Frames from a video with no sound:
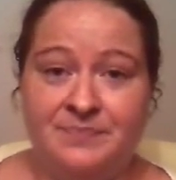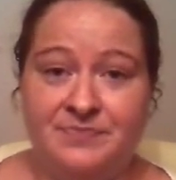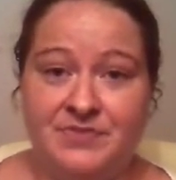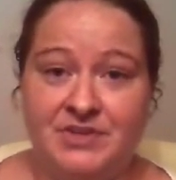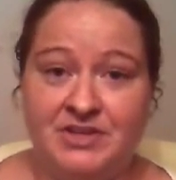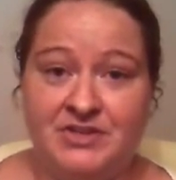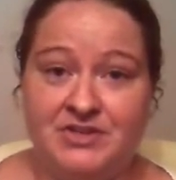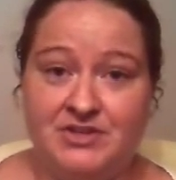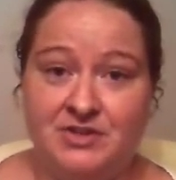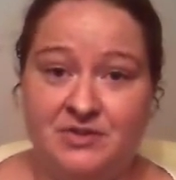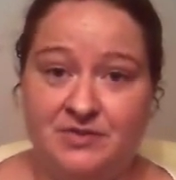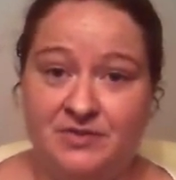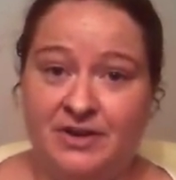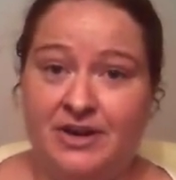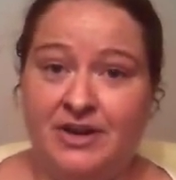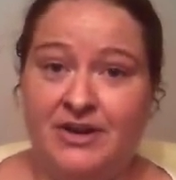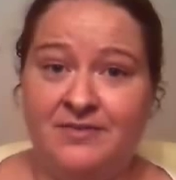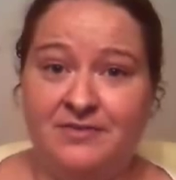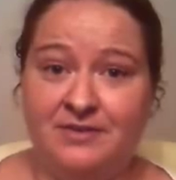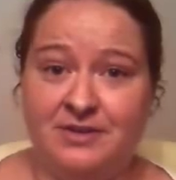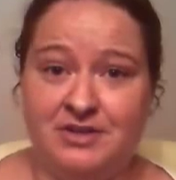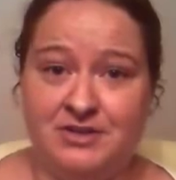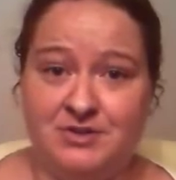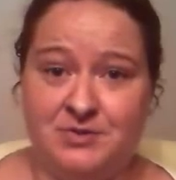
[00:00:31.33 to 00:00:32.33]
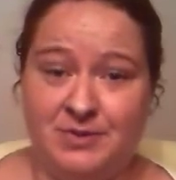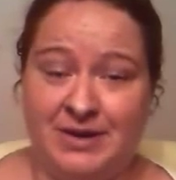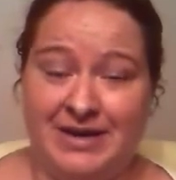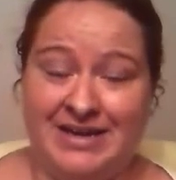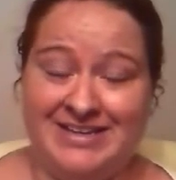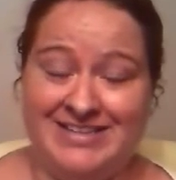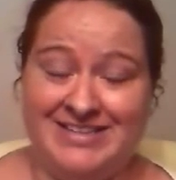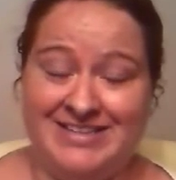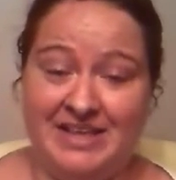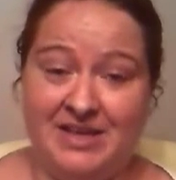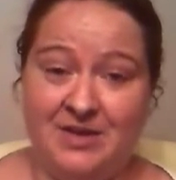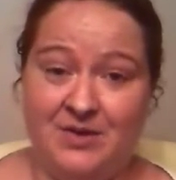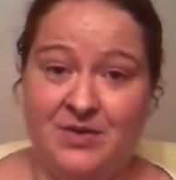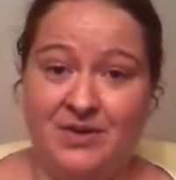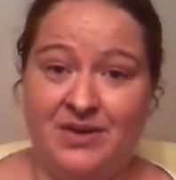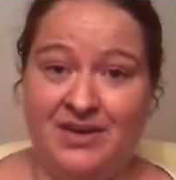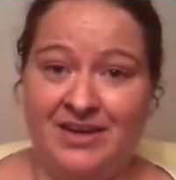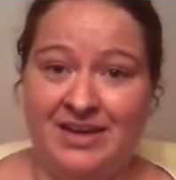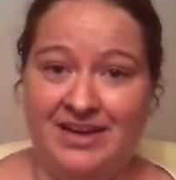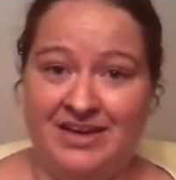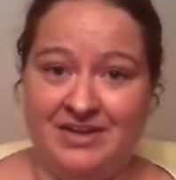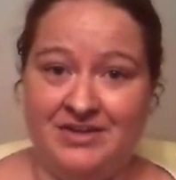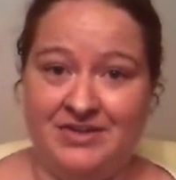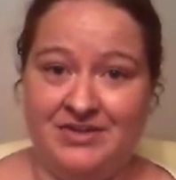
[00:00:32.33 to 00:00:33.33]
So the very first raise that you can
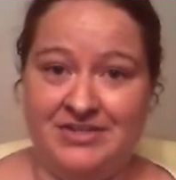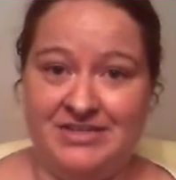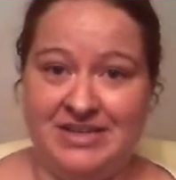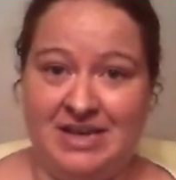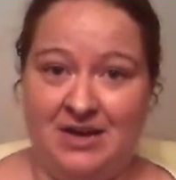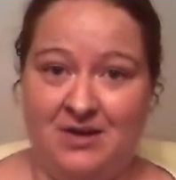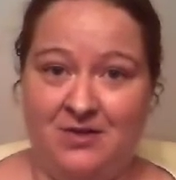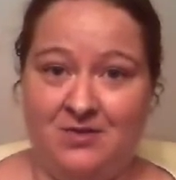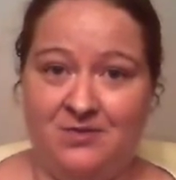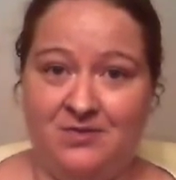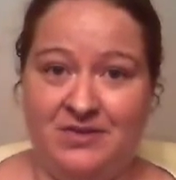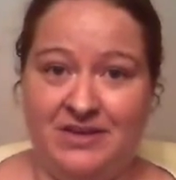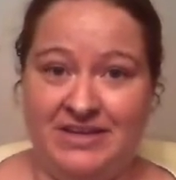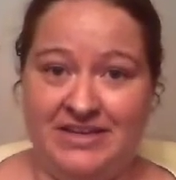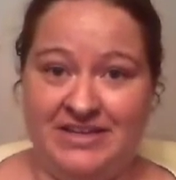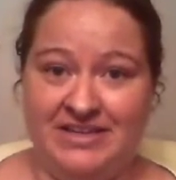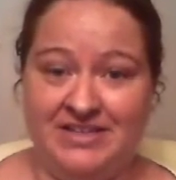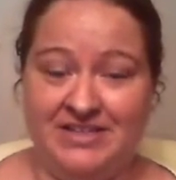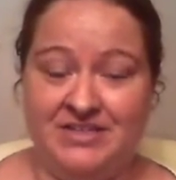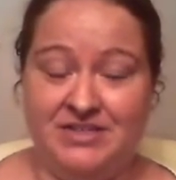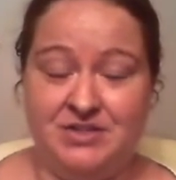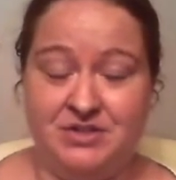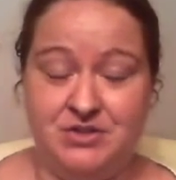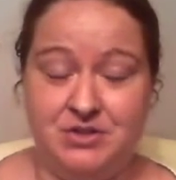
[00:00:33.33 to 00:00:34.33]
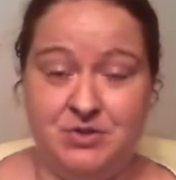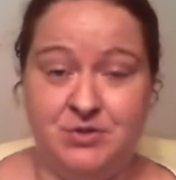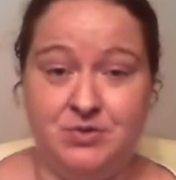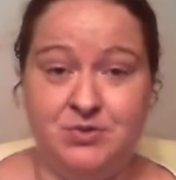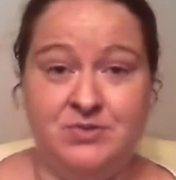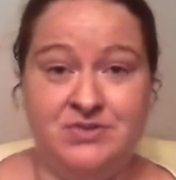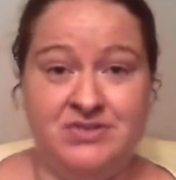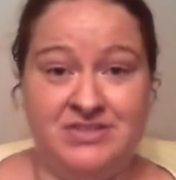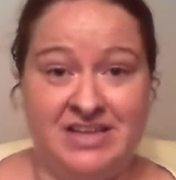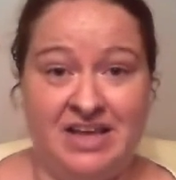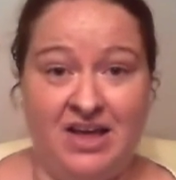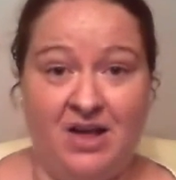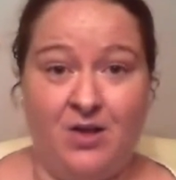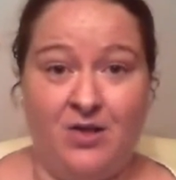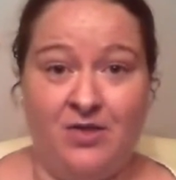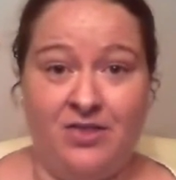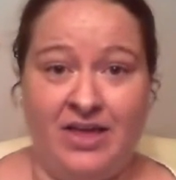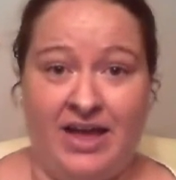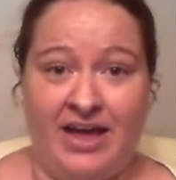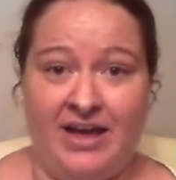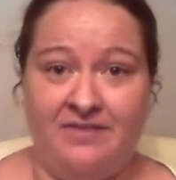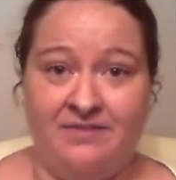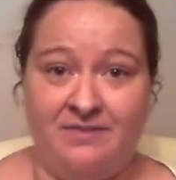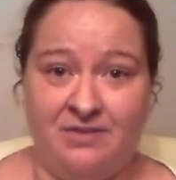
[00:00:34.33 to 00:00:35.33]
get yourself is to sell
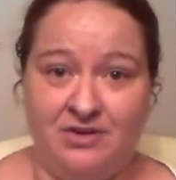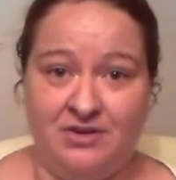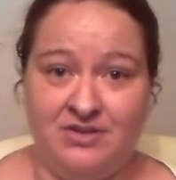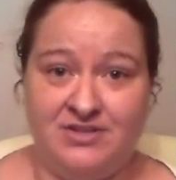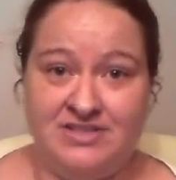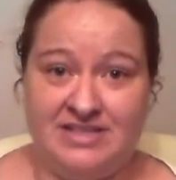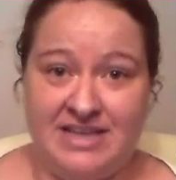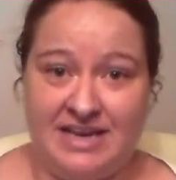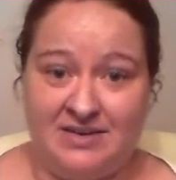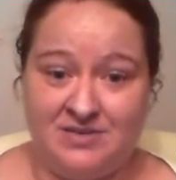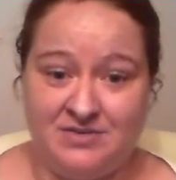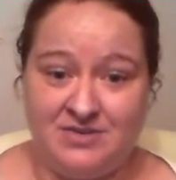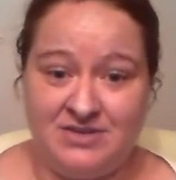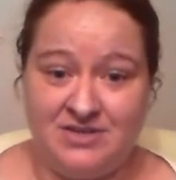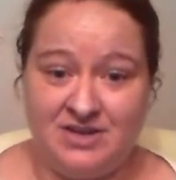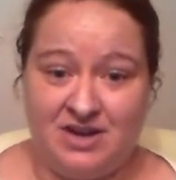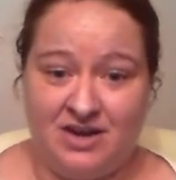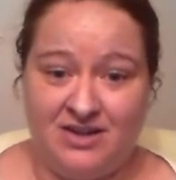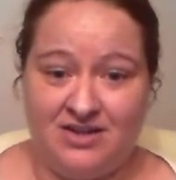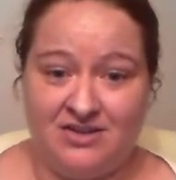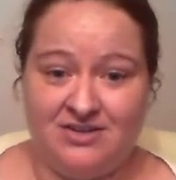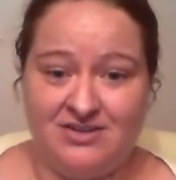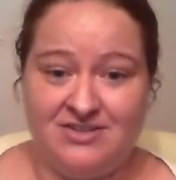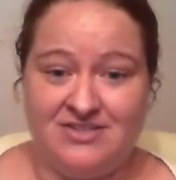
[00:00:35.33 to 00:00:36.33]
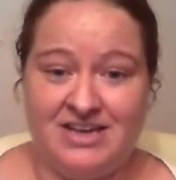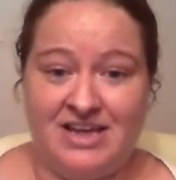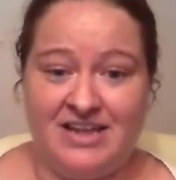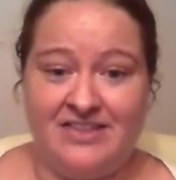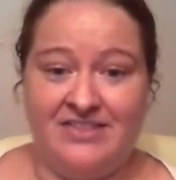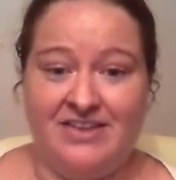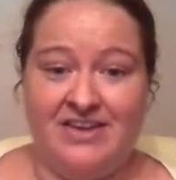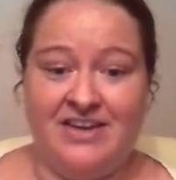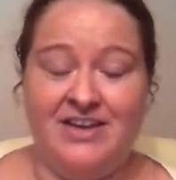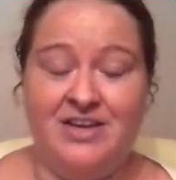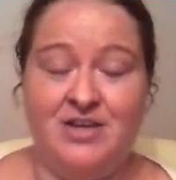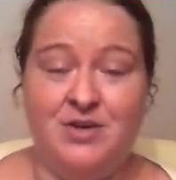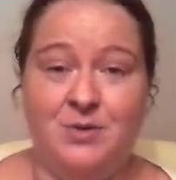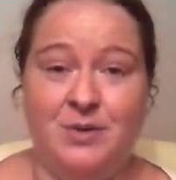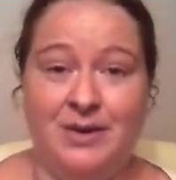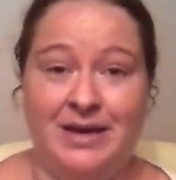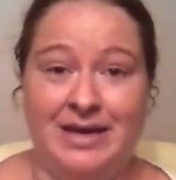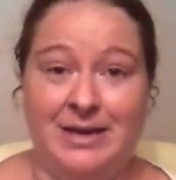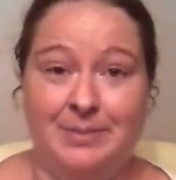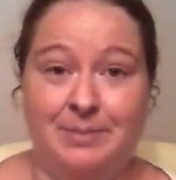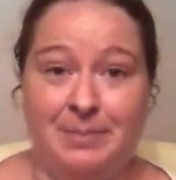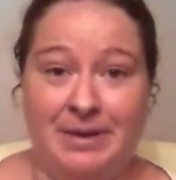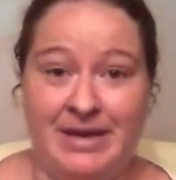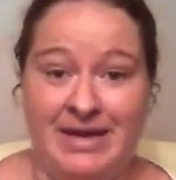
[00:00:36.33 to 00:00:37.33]
that first $1,000 and then you
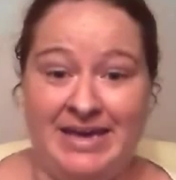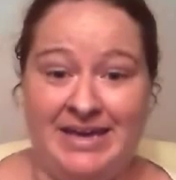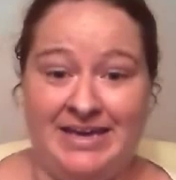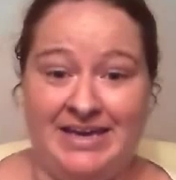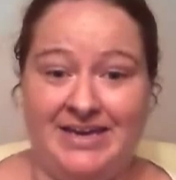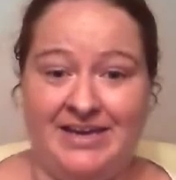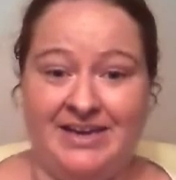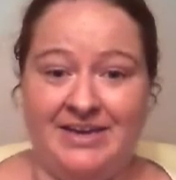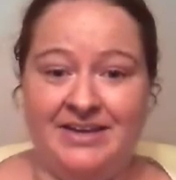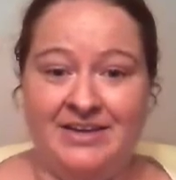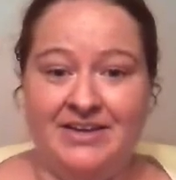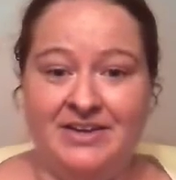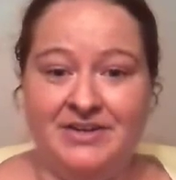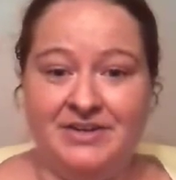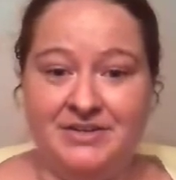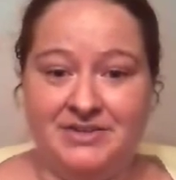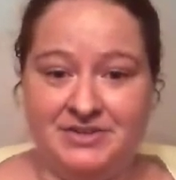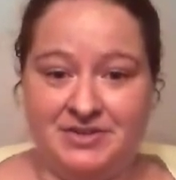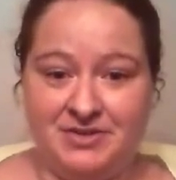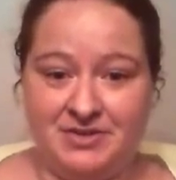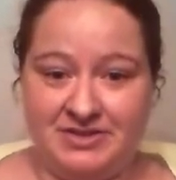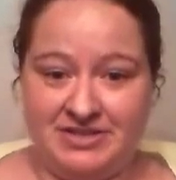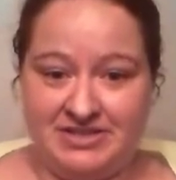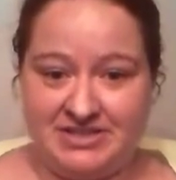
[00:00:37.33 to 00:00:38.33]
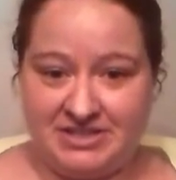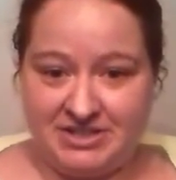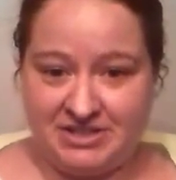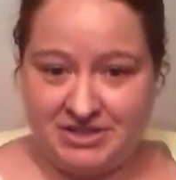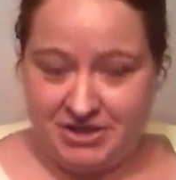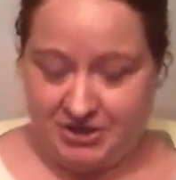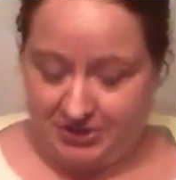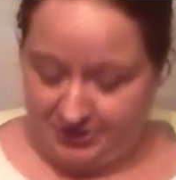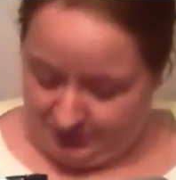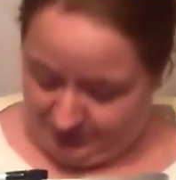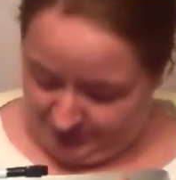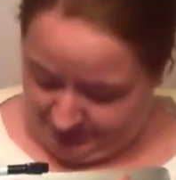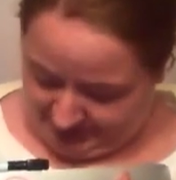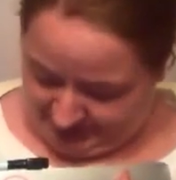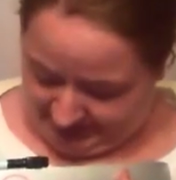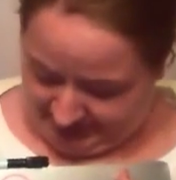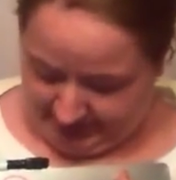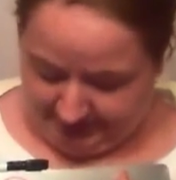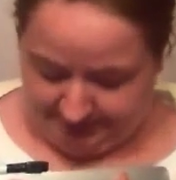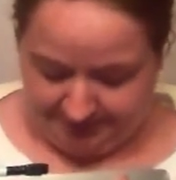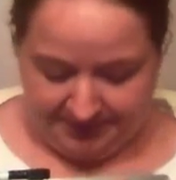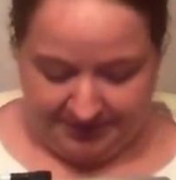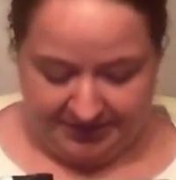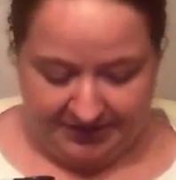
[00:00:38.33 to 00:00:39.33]
hit pink. So this is you, and
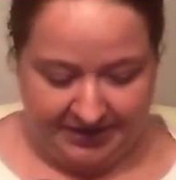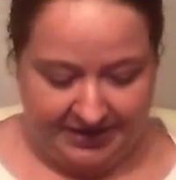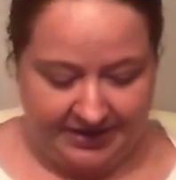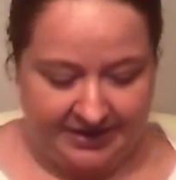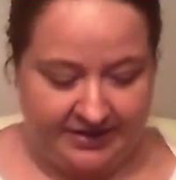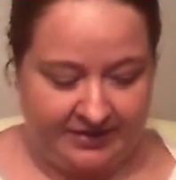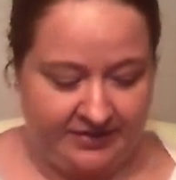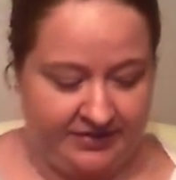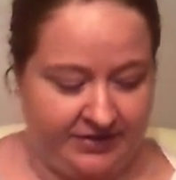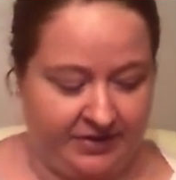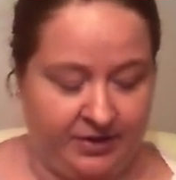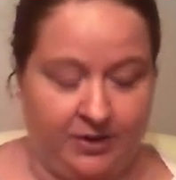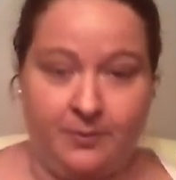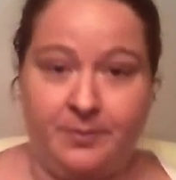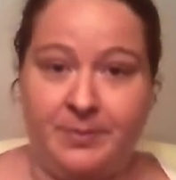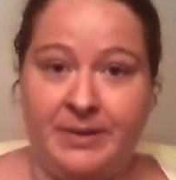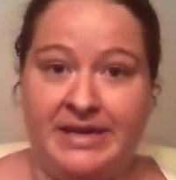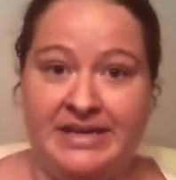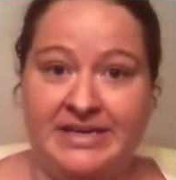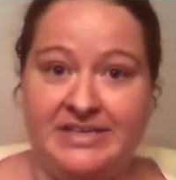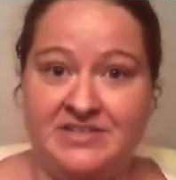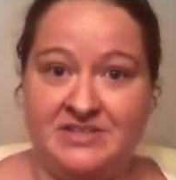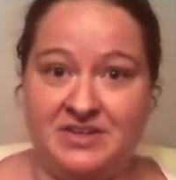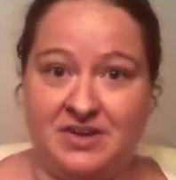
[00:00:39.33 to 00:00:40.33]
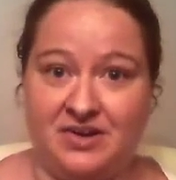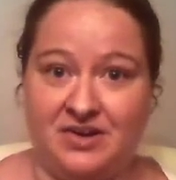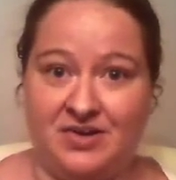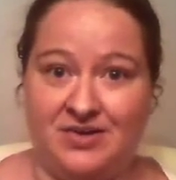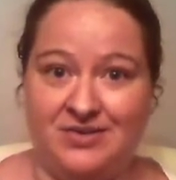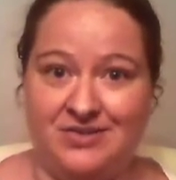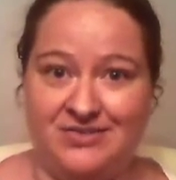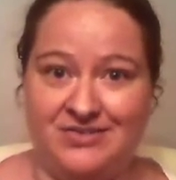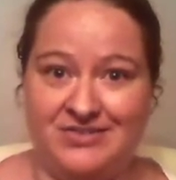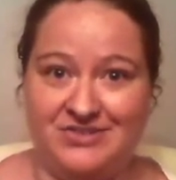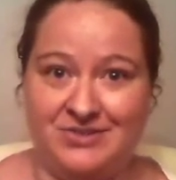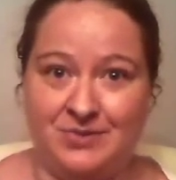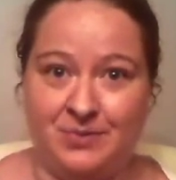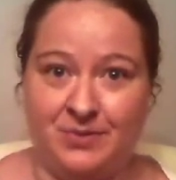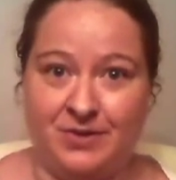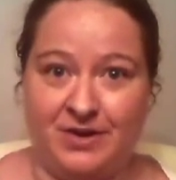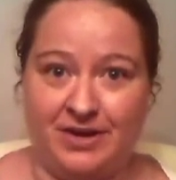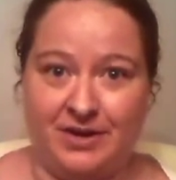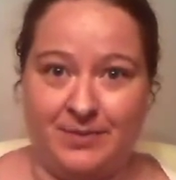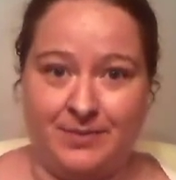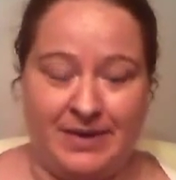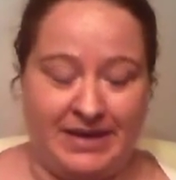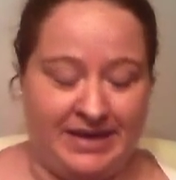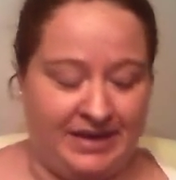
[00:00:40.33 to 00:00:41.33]
I put it in a little pink circle. So we're
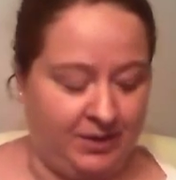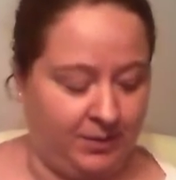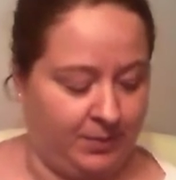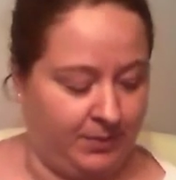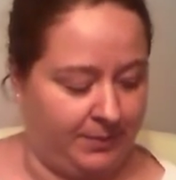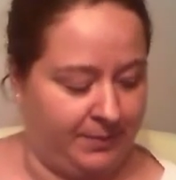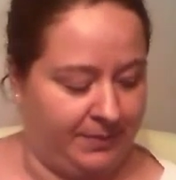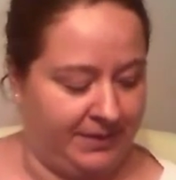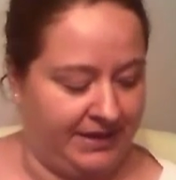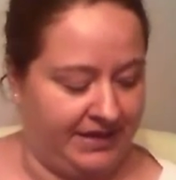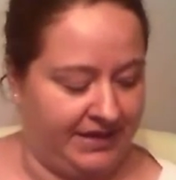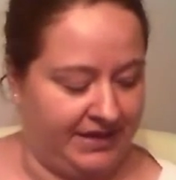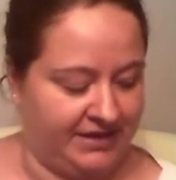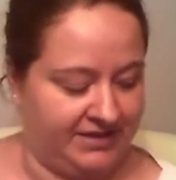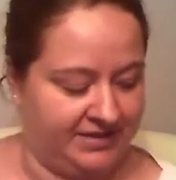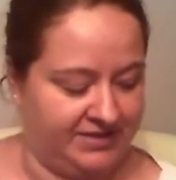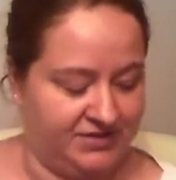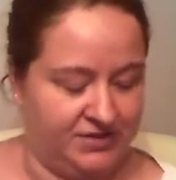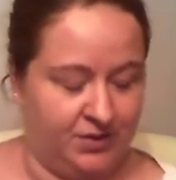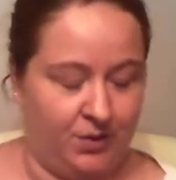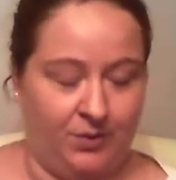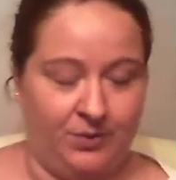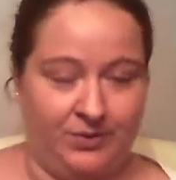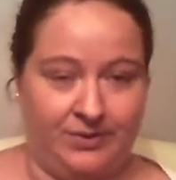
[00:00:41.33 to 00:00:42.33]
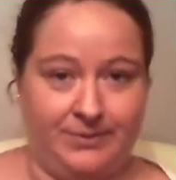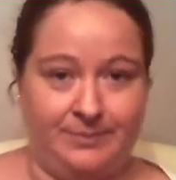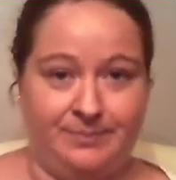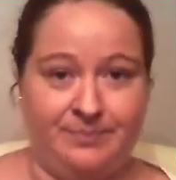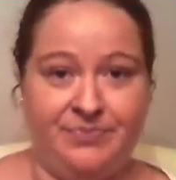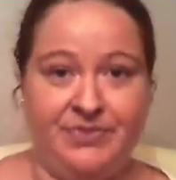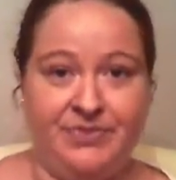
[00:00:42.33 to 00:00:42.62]
going to make you a pink consultant.